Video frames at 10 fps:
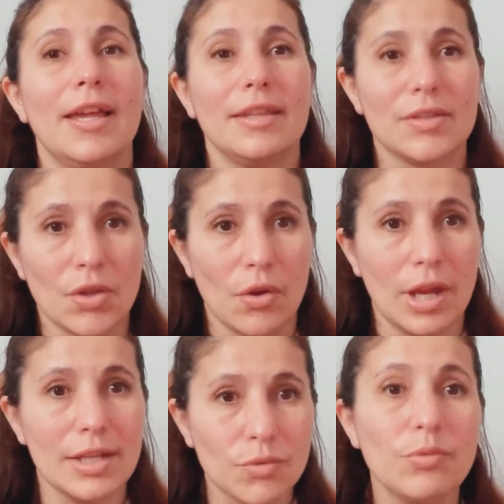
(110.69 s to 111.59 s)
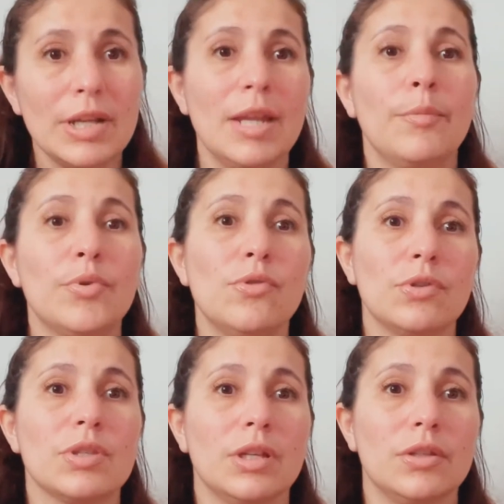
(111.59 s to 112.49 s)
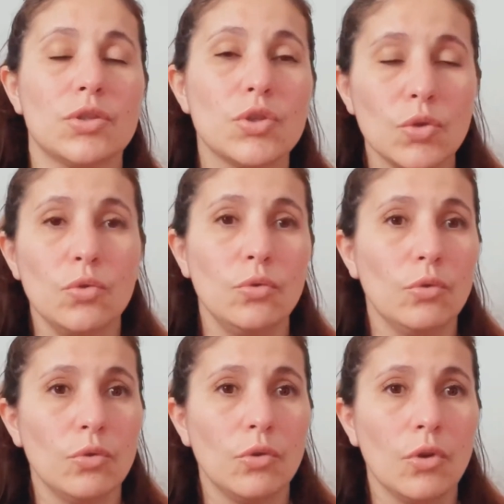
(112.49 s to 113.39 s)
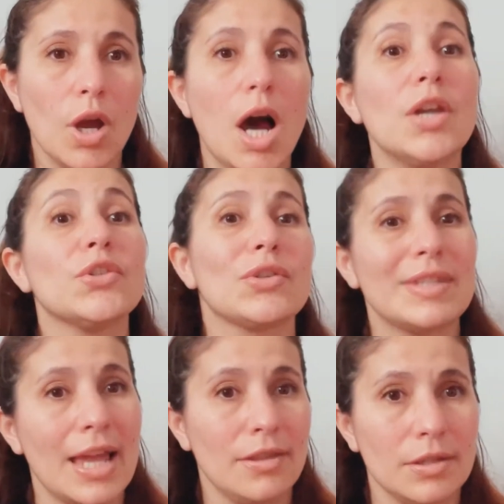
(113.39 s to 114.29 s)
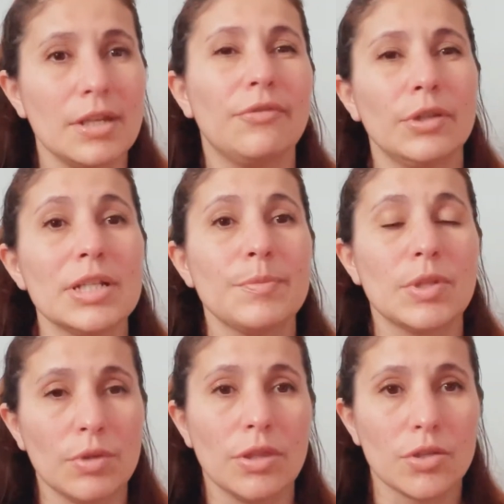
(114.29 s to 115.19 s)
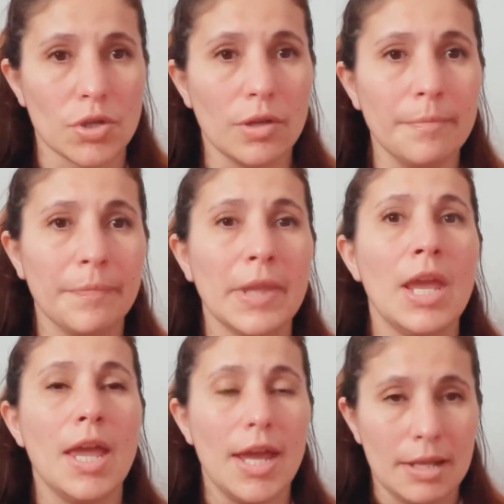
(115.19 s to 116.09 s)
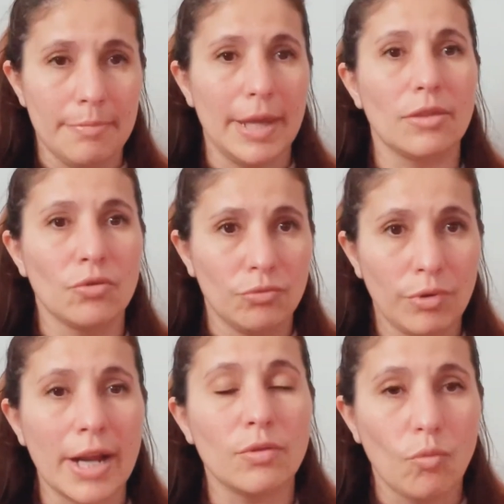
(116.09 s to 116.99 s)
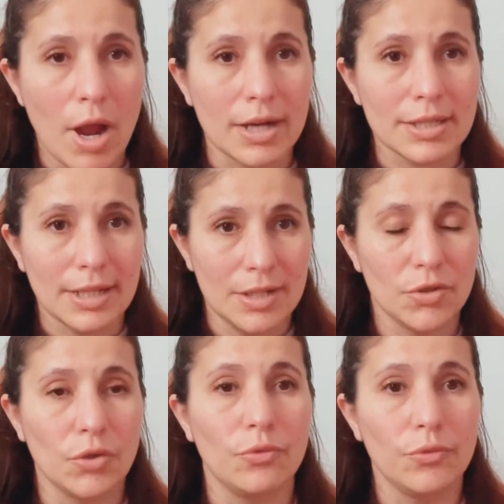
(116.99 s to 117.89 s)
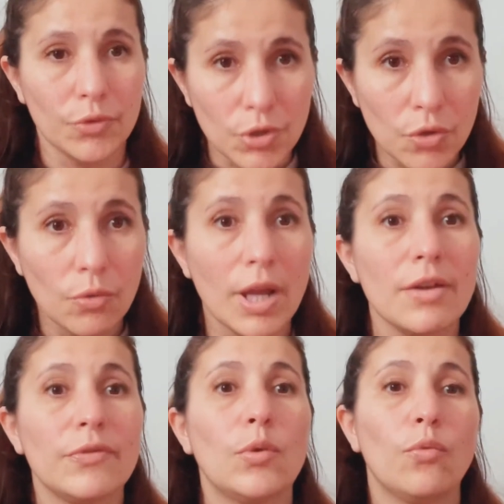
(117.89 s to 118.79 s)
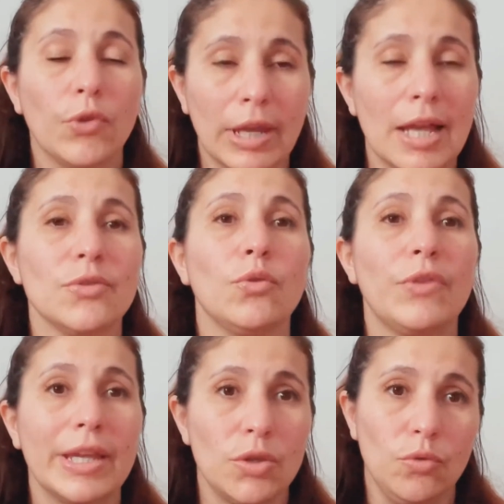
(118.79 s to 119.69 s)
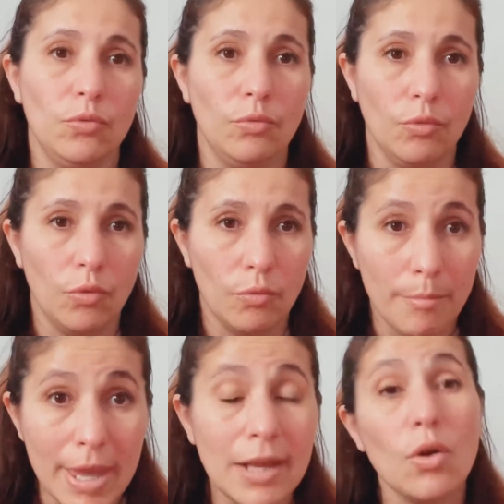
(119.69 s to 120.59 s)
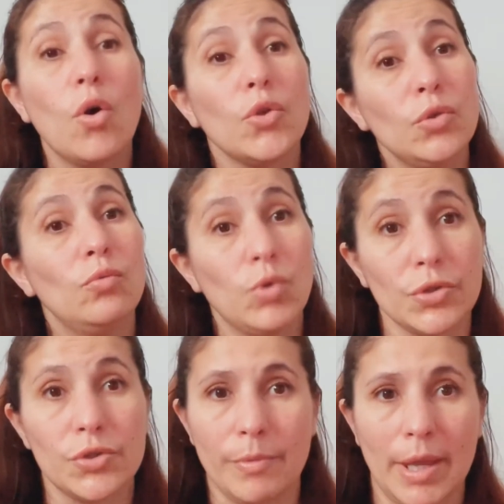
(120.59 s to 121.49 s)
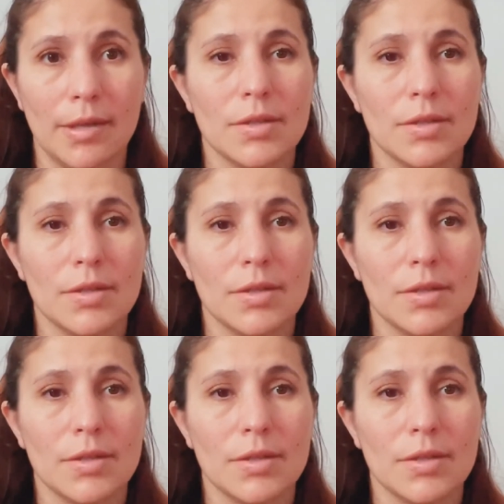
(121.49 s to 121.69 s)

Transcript: So it's really important to understand the difference between the two and pick the right wax that is good for you and for the candle that you make or you want to make.